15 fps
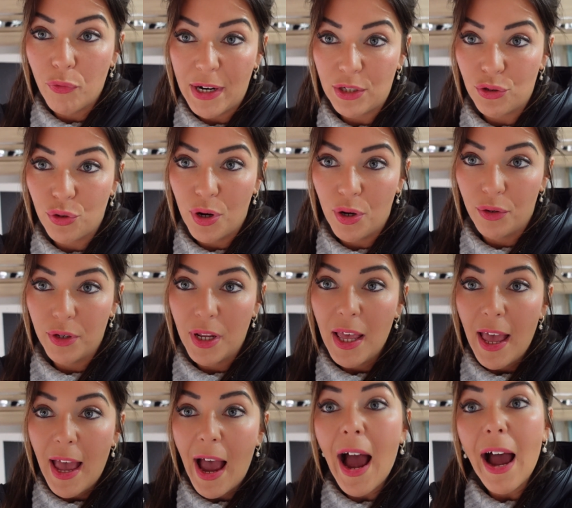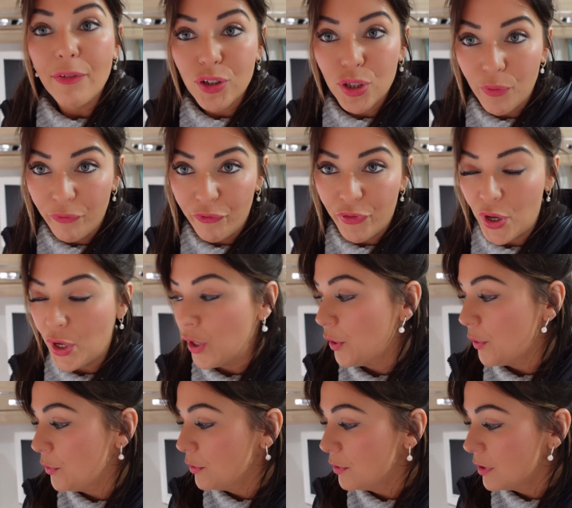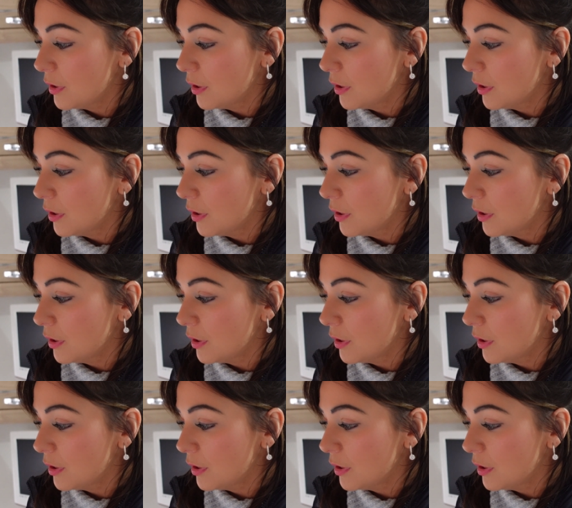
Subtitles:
restaurant, have some food,